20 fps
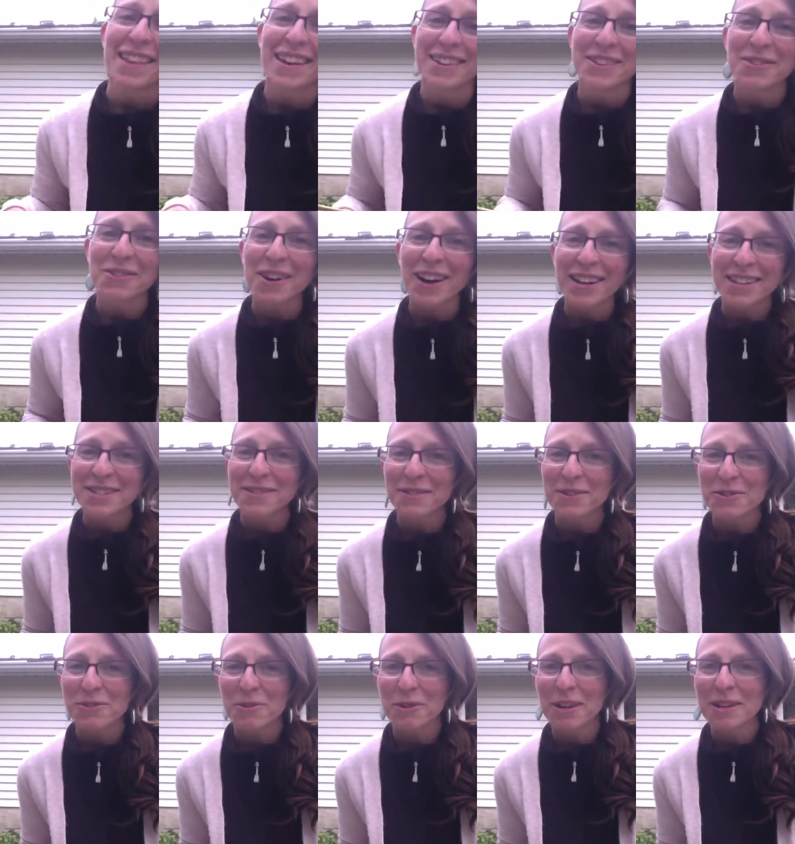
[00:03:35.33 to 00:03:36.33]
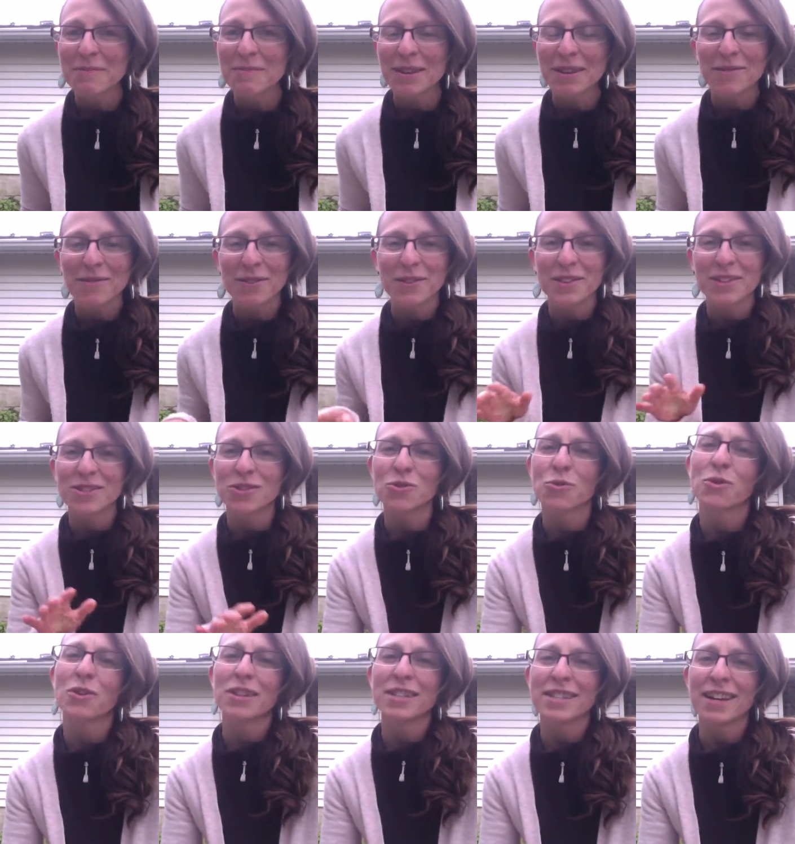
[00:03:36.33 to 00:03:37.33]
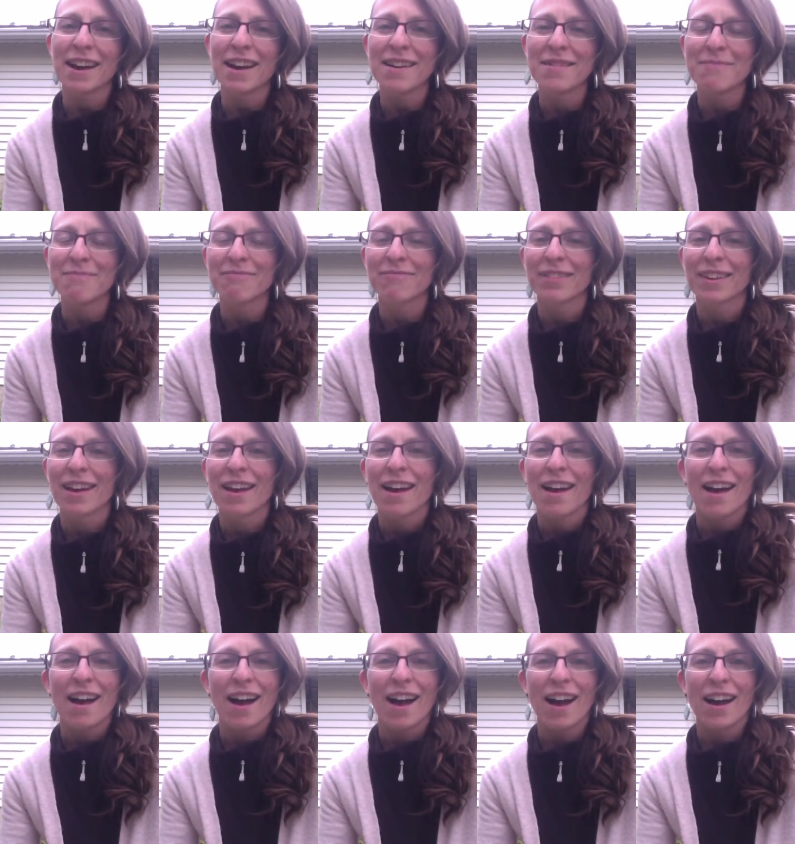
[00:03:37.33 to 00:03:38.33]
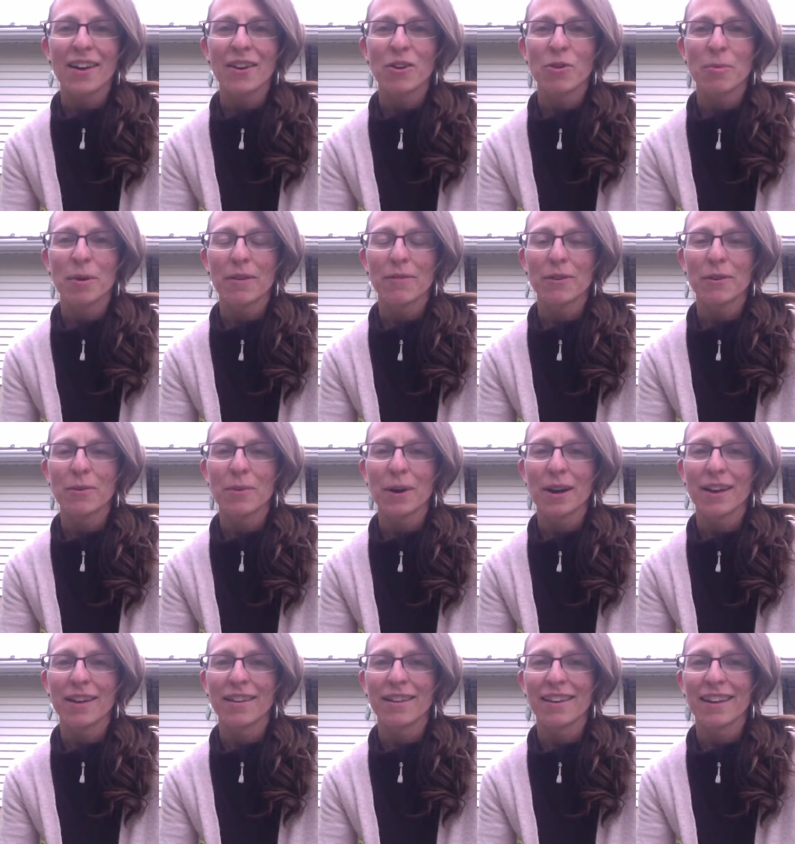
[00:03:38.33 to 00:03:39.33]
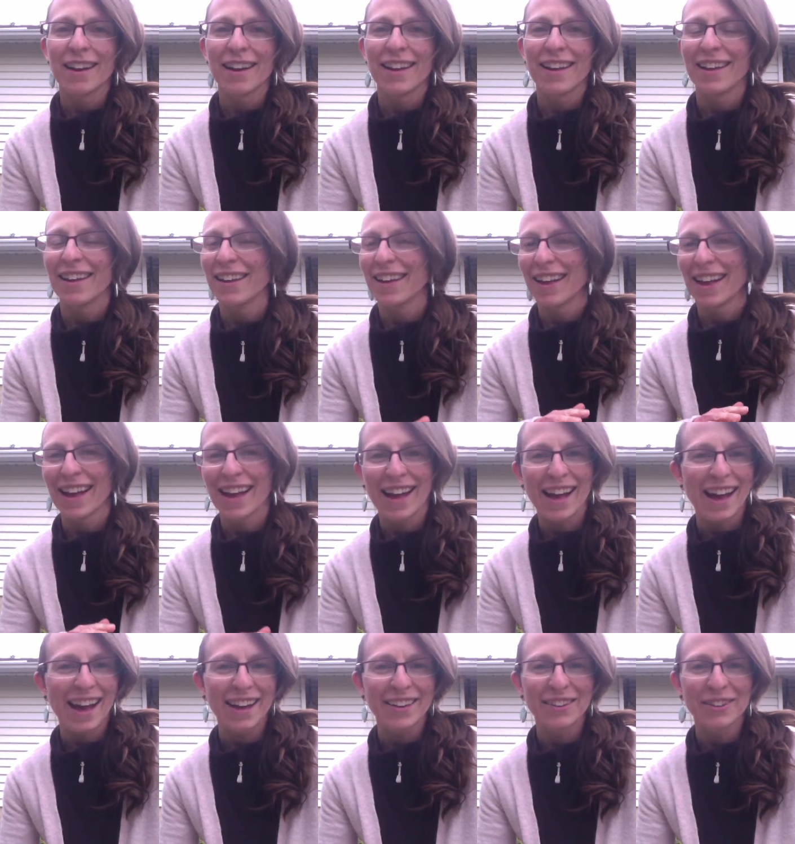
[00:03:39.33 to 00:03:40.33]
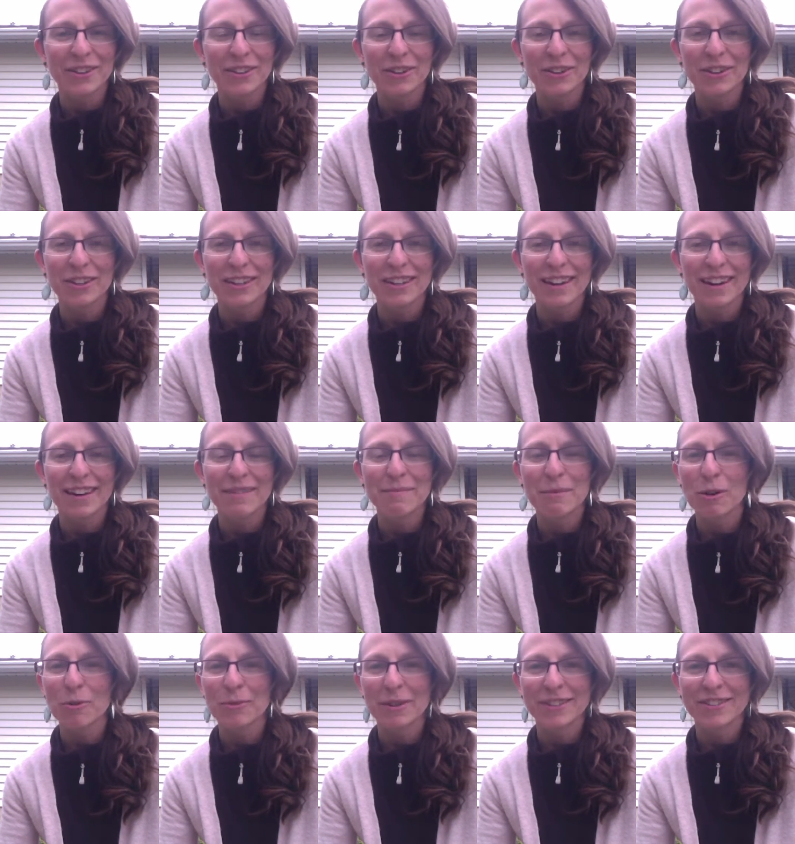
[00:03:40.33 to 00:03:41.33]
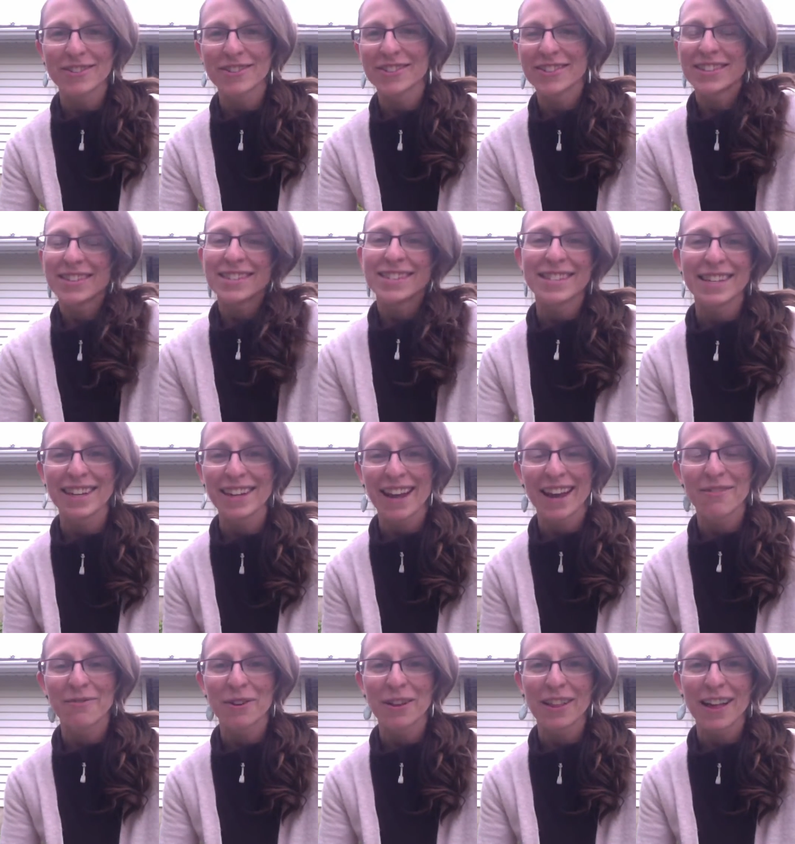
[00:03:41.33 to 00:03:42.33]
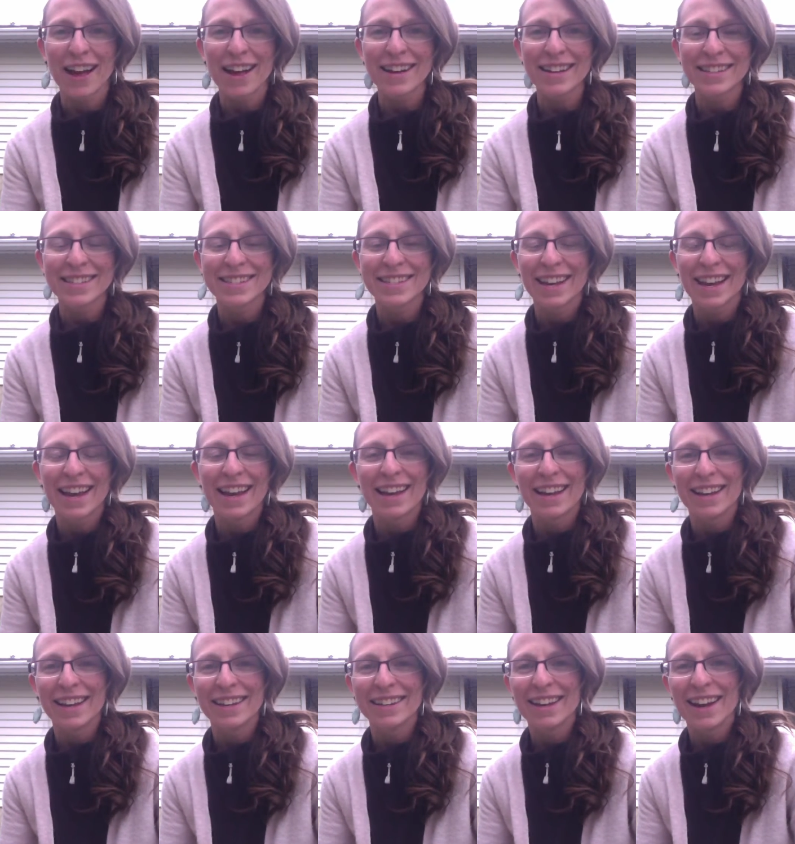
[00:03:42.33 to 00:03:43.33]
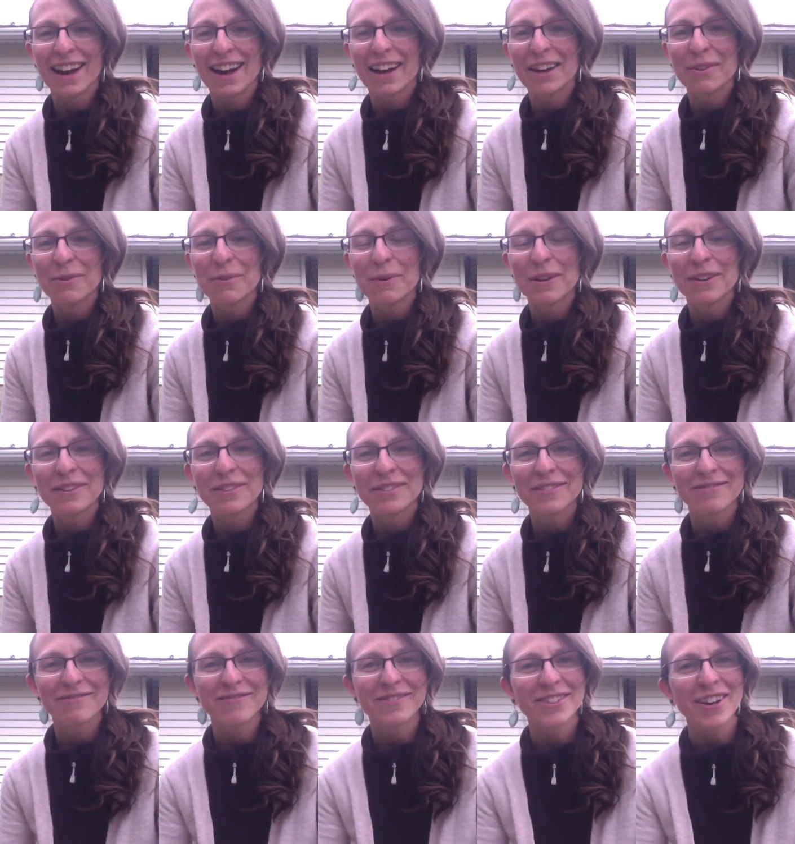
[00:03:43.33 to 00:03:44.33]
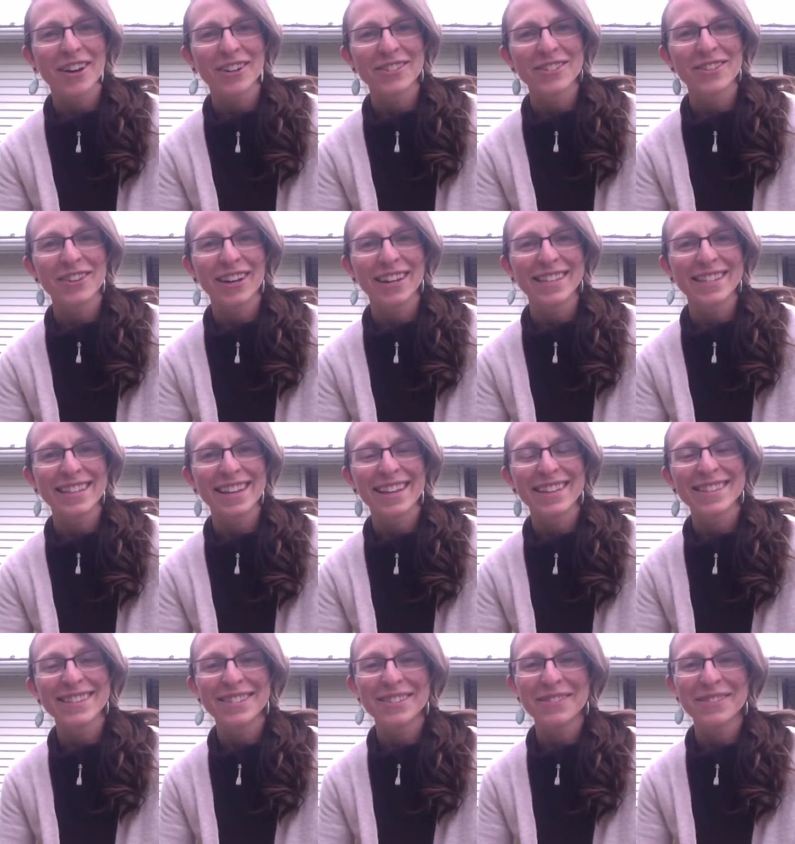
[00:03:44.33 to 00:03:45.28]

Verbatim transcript: Thank you guys for joining me for this story time. I hope everyone had a good moment just to sit and relax, and I will talk to you guys again